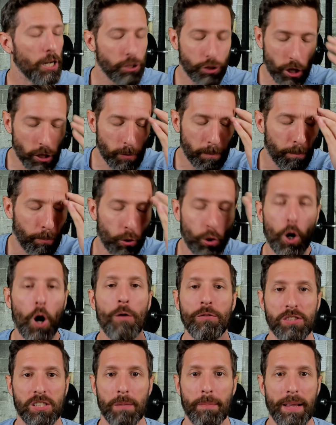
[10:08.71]
just
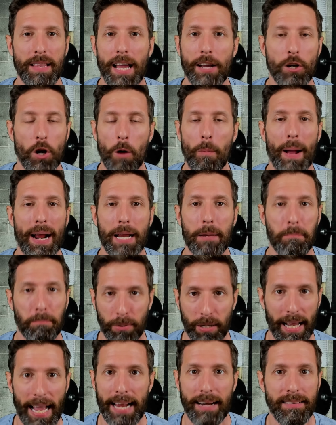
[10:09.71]
proves to me that nobody
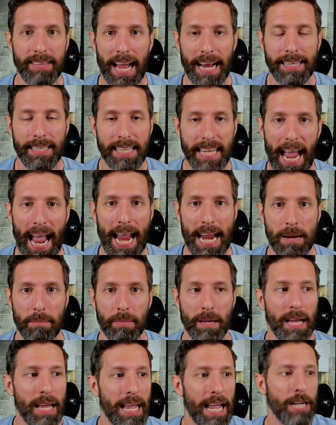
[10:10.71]
played that game.